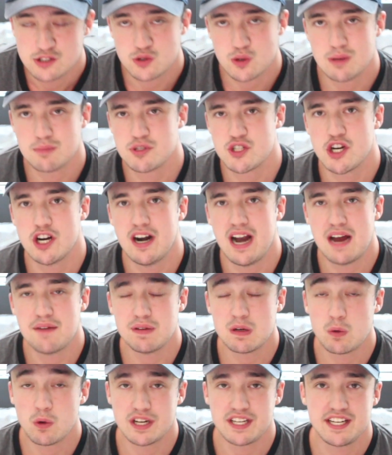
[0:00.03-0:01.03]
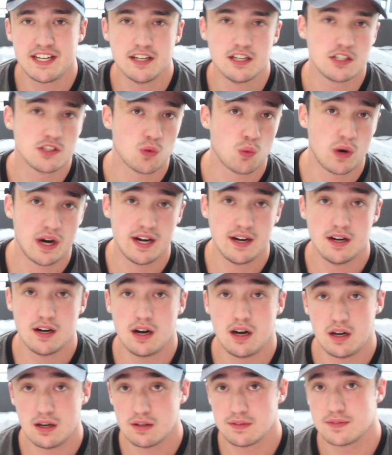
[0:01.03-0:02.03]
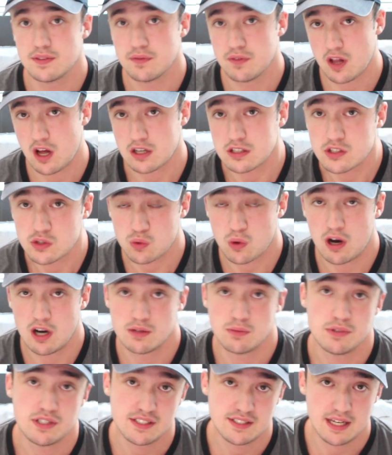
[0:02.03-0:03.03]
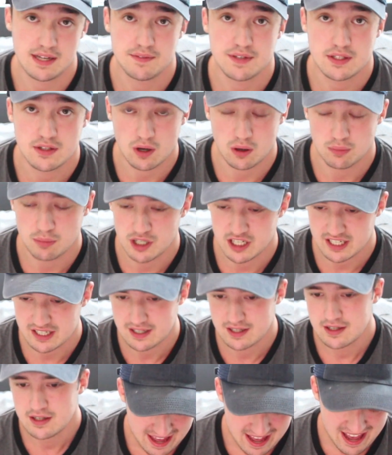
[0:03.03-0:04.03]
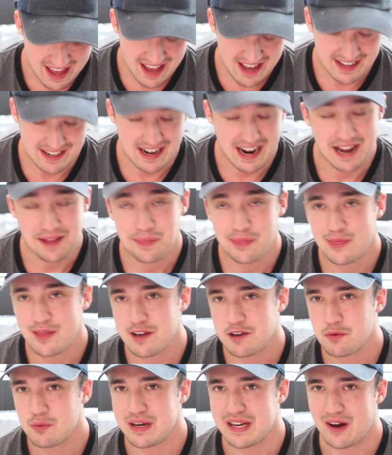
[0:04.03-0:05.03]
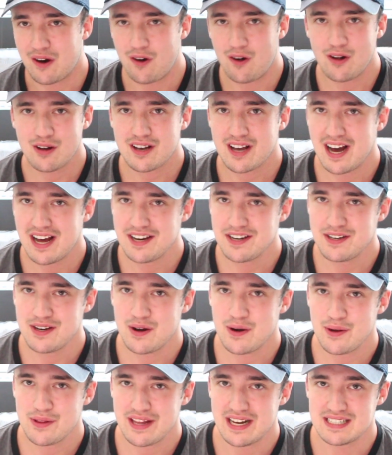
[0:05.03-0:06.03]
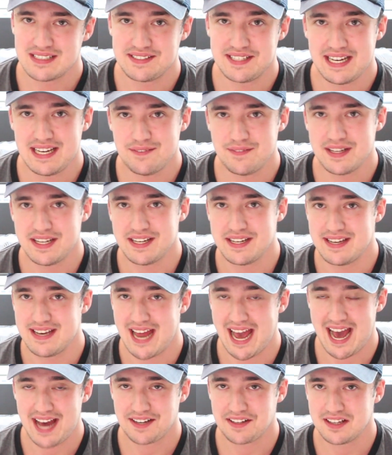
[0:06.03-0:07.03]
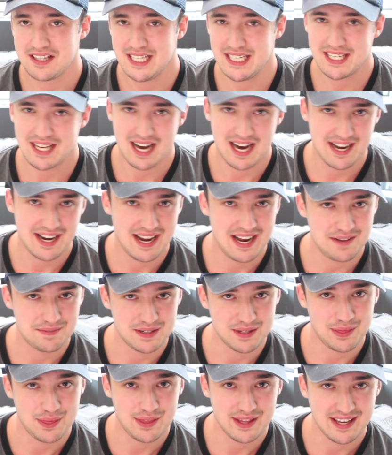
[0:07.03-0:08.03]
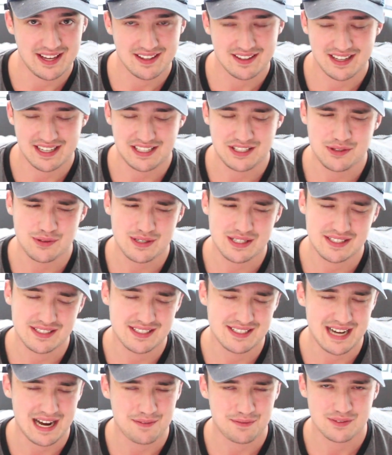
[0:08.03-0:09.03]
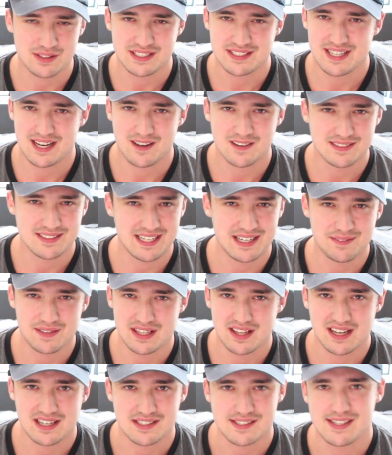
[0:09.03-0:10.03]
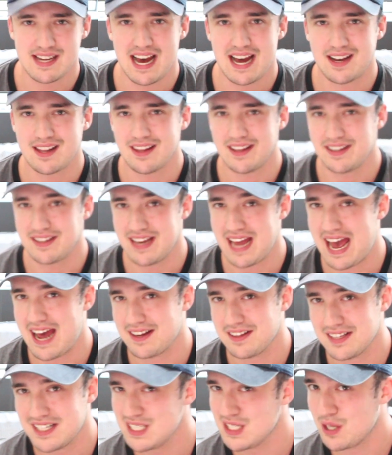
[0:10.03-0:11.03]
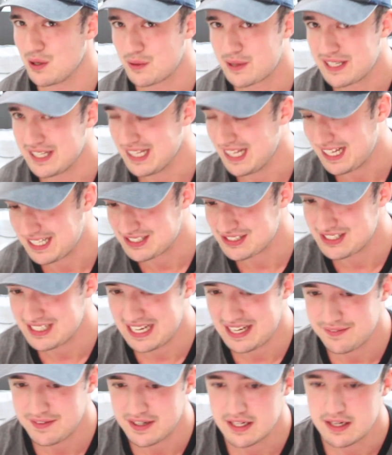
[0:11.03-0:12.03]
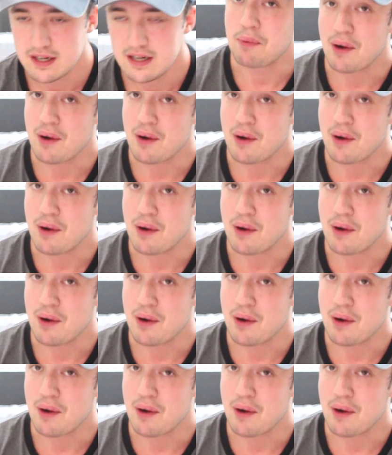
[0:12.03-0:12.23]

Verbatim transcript: So I'm sure everyone here is aware of the Vlog Squad with David Dobrik. And I think we all kind of know that David and Natalie kind of have a thing. Like, you can definitely tell David likes Natalie. Natalie low-key likes David.